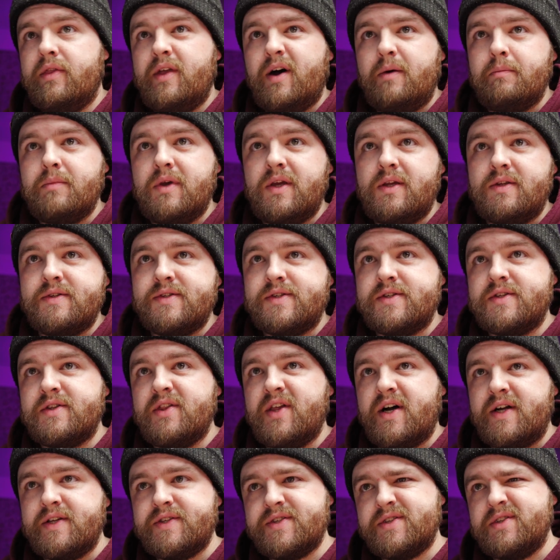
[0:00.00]
That means
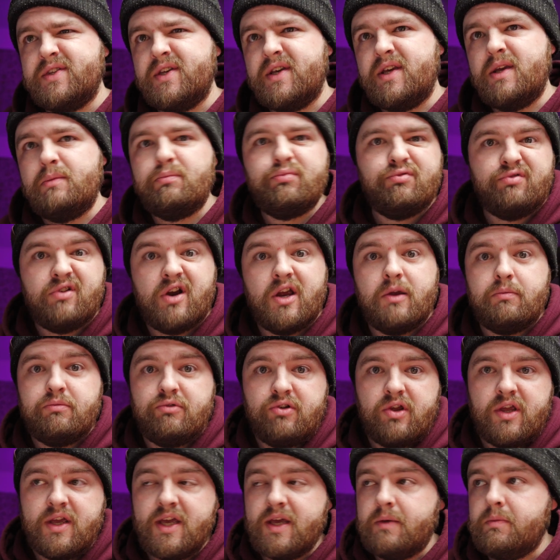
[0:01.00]
that's the
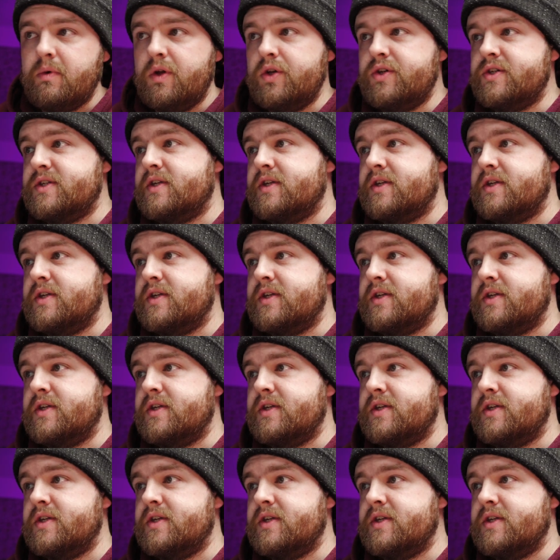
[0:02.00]
primary image